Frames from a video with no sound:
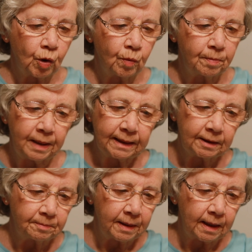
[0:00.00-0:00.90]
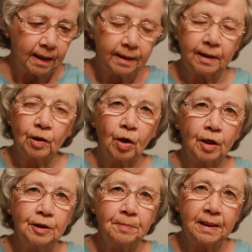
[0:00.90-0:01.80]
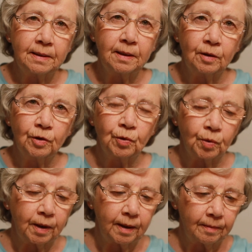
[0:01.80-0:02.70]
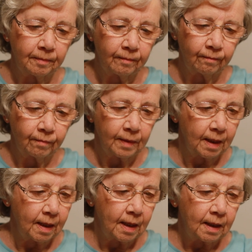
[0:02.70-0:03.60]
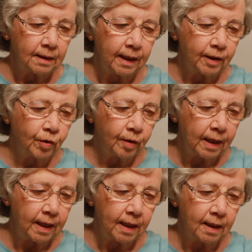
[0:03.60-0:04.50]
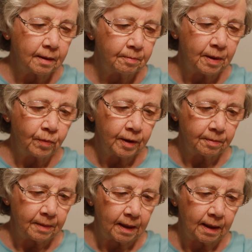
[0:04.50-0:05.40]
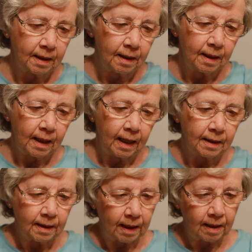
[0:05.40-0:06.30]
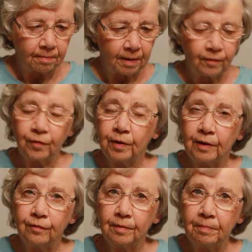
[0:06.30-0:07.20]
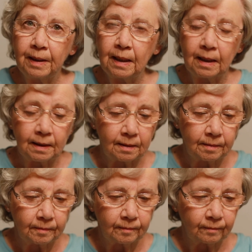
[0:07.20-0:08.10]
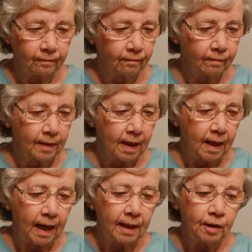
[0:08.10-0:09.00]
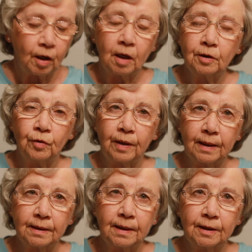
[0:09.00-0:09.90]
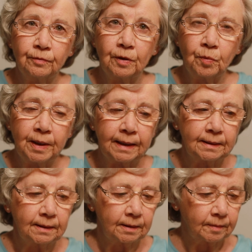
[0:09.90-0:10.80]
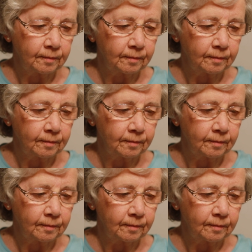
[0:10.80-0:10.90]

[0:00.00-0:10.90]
you would bless me and enlarge my territory. Let your hand be with me and keep me free from pain. And God granted his request.